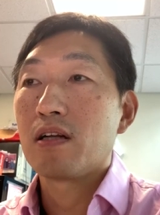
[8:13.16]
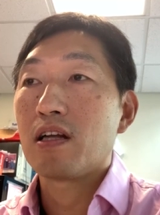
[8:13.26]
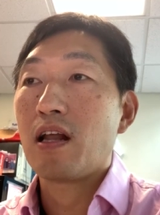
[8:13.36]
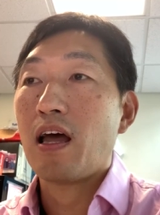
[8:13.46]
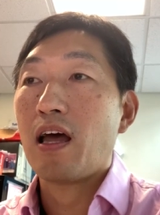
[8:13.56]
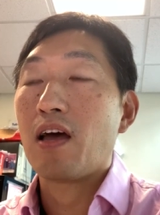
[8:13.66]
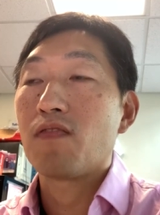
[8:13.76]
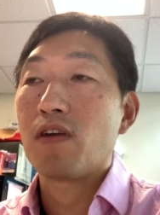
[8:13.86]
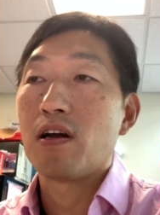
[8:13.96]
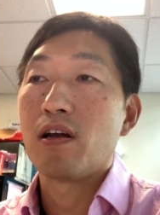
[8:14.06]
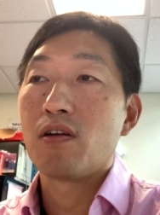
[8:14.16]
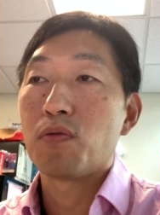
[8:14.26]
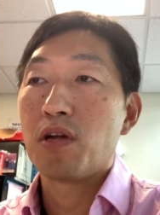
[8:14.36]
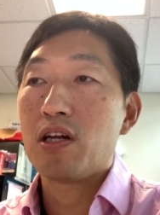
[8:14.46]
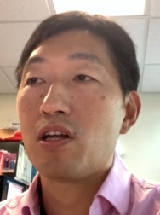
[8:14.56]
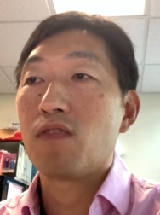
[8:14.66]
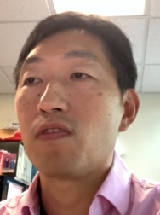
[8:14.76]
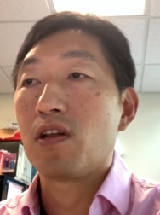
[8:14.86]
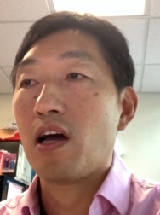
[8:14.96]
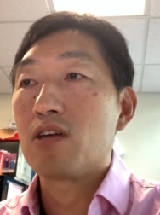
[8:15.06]
did have a
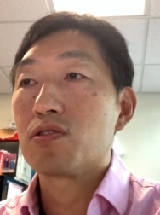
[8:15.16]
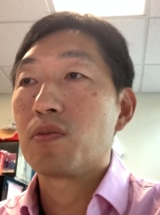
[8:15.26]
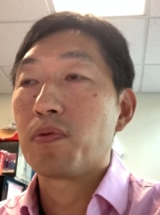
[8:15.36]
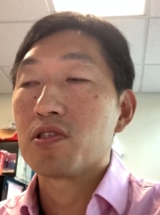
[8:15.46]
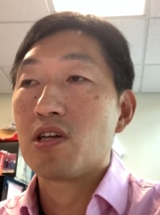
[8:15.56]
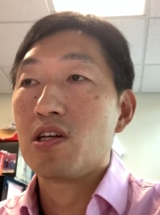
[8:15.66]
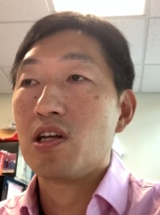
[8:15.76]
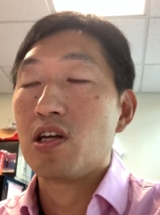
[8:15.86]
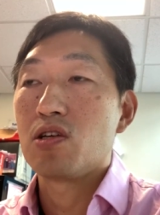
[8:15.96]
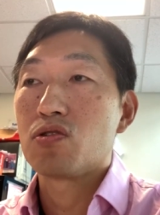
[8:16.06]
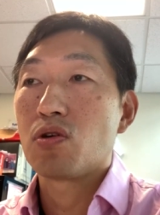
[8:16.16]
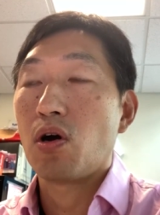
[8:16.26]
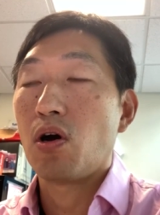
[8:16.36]
relatively larger percentage